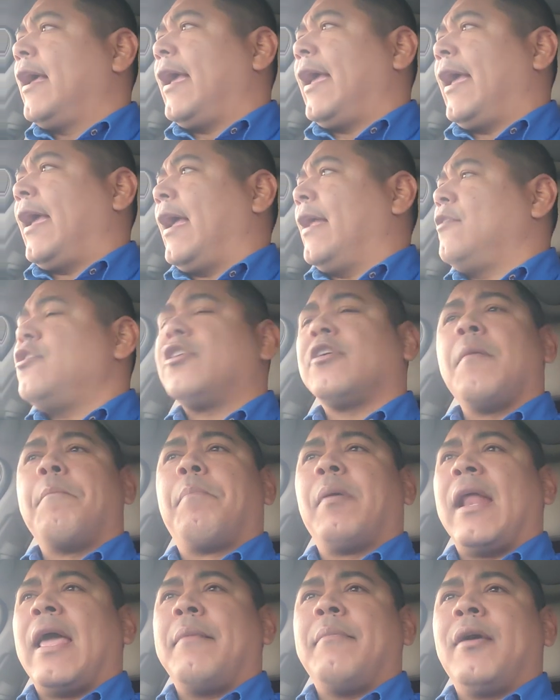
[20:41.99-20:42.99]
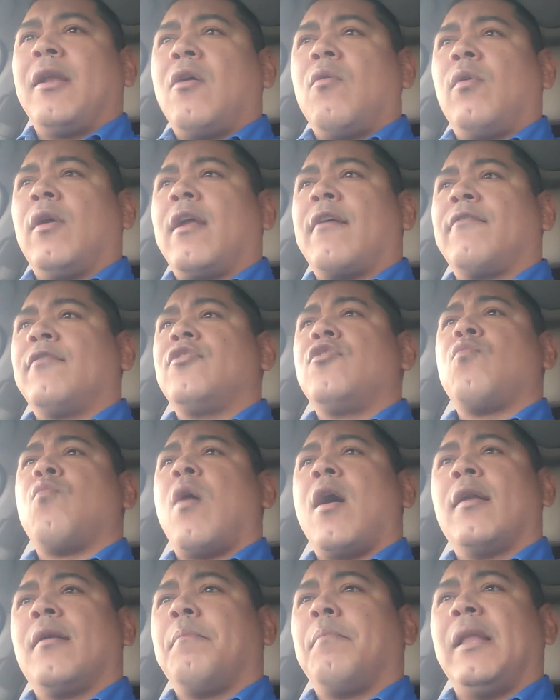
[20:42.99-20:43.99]
And you could blame it on whatever you
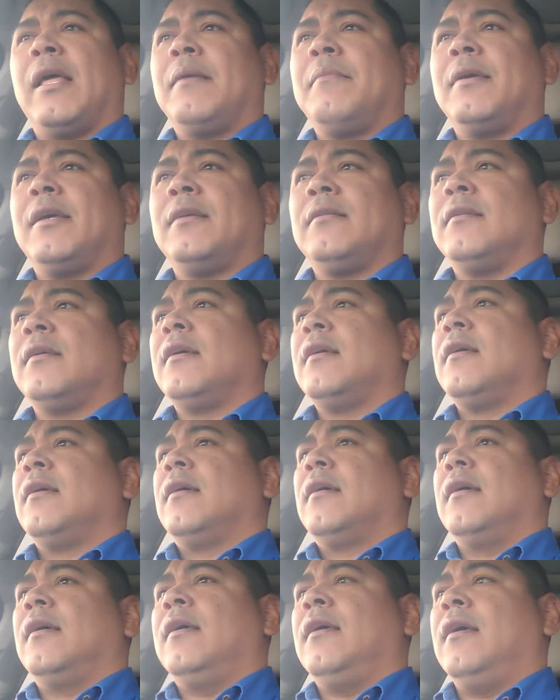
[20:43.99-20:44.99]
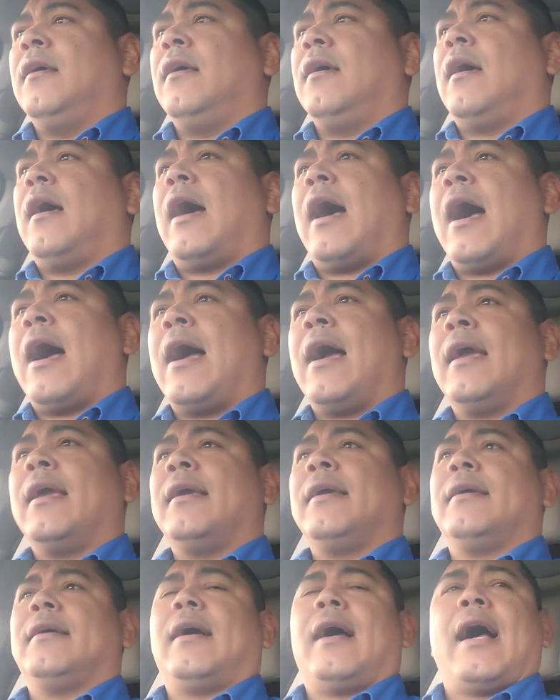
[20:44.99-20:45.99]
want to blame it.
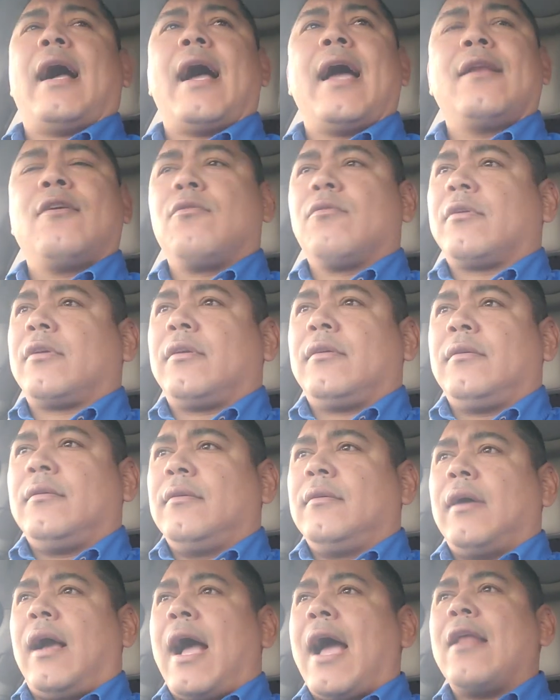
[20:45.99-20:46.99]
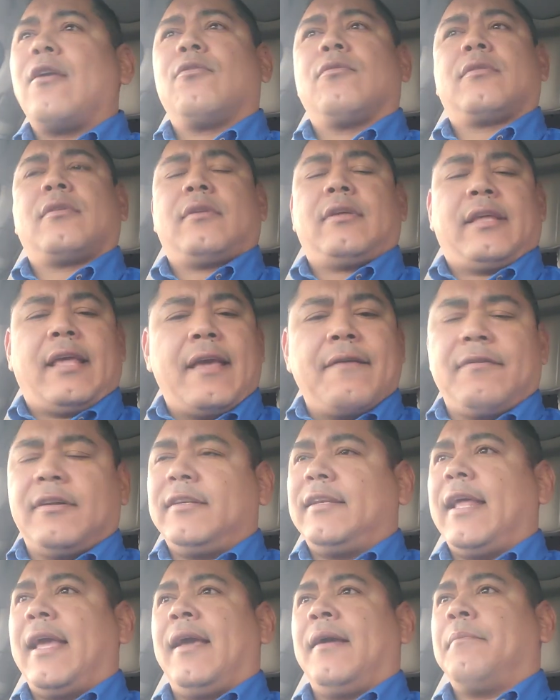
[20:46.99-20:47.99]
I don't give a
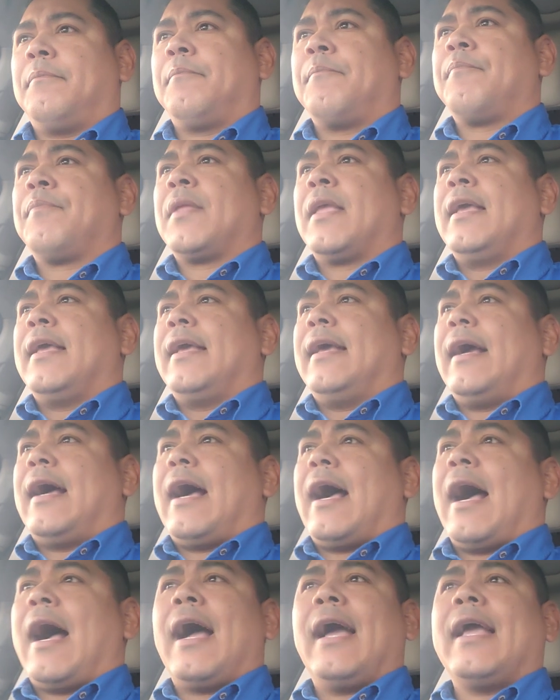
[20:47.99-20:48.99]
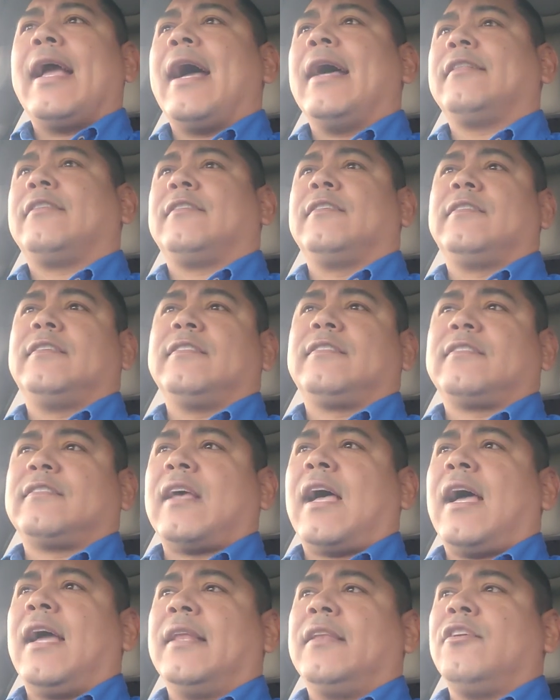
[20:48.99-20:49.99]
damn. I had to
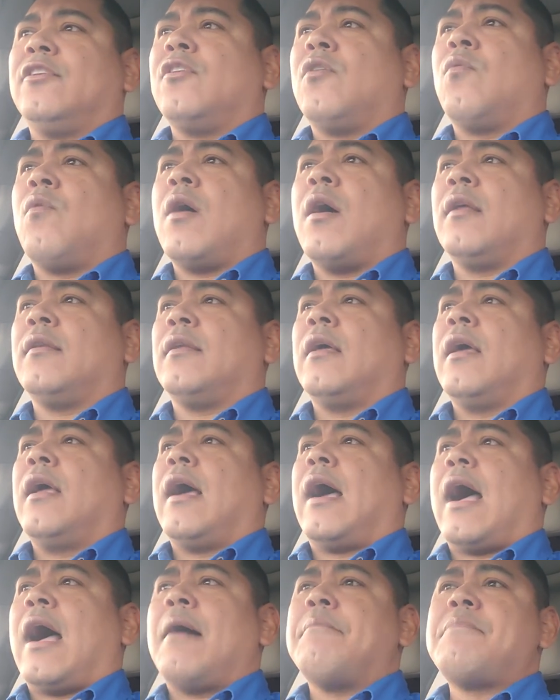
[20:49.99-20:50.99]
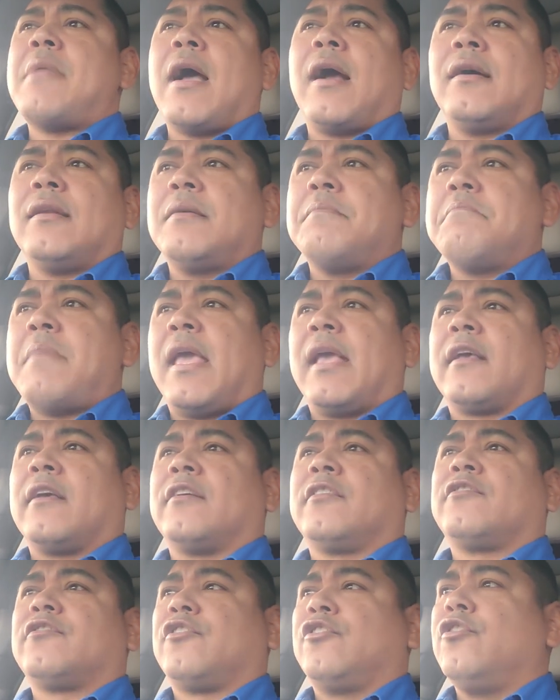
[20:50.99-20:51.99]
decide, you know what? I'm not going to make
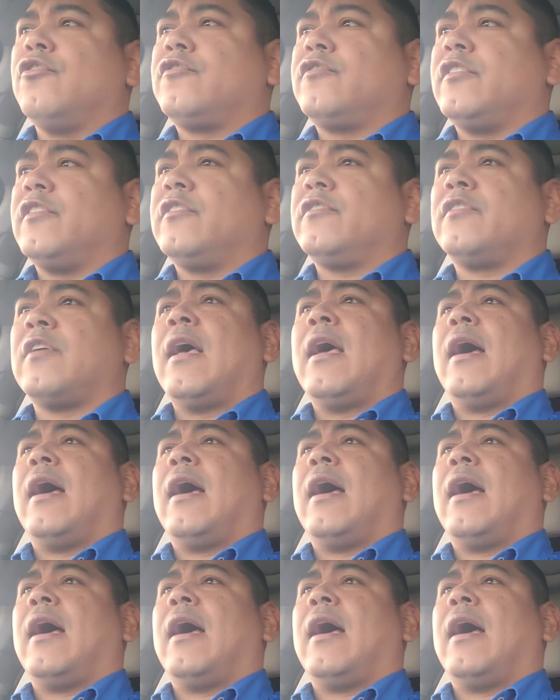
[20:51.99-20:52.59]
excuses.